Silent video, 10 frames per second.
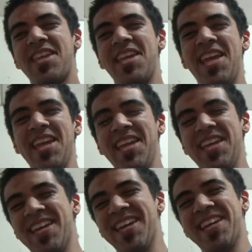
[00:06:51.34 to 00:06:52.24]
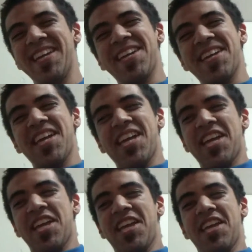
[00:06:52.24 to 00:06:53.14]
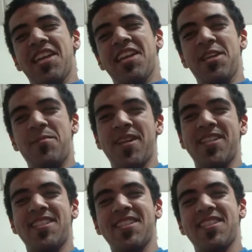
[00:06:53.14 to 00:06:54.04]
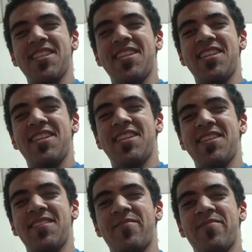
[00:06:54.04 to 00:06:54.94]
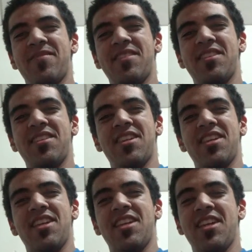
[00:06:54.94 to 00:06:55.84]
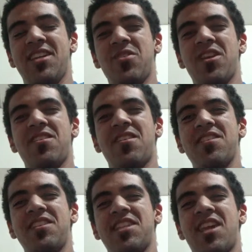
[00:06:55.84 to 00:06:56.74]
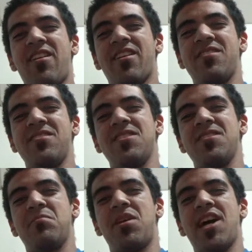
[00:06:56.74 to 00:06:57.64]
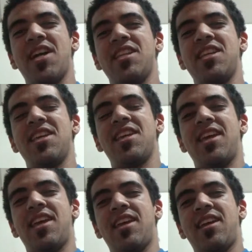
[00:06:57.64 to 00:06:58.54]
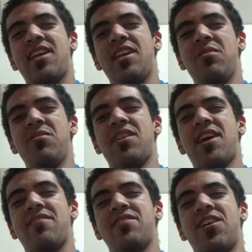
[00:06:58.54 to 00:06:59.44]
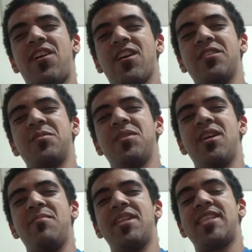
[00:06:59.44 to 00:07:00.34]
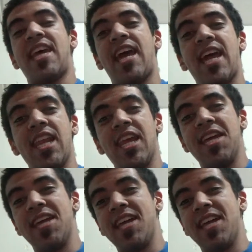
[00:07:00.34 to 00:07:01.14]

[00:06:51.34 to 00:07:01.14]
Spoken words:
he basically created all these characters in his mind, and he would have talks with them in his head.